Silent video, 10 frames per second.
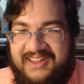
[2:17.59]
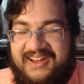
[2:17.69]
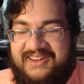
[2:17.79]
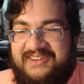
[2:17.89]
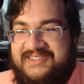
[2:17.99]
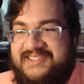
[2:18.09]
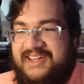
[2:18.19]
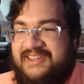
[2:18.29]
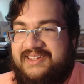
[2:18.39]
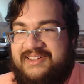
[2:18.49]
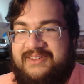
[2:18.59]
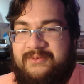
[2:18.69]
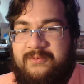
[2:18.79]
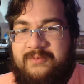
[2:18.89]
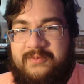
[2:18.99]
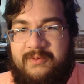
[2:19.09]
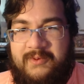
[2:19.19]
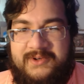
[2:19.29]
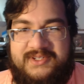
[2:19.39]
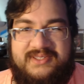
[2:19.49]
how to understand the
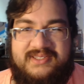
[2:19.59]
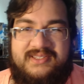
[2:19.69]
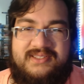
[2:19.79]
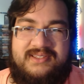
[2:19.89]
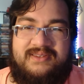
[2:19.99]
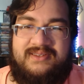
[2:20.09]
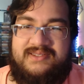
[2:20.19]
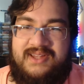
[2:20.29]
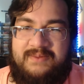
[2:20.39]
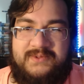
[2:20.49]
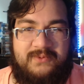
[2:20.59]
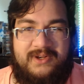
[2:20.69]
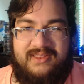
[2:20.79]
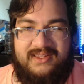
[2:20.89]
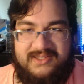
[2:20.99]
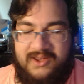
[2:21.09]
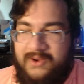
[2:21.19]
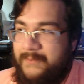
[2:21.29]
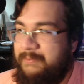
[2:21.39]
proportions, shapes of where things go.